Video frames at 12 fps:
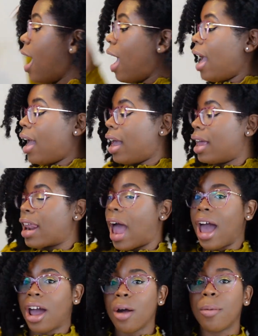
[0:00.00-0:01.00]
and
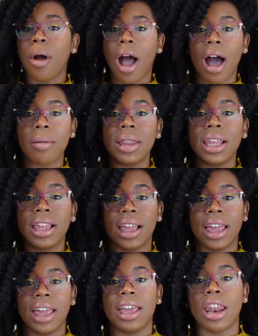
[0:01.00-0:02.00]
I could probably
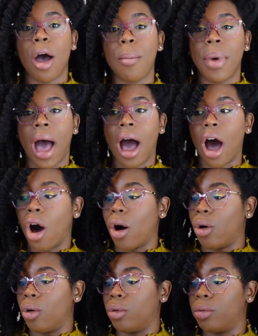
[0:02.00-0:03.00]
get
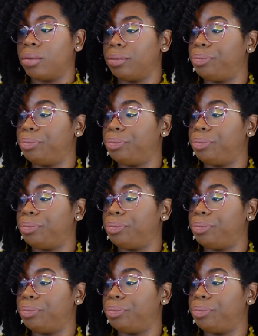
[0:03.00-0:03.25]
about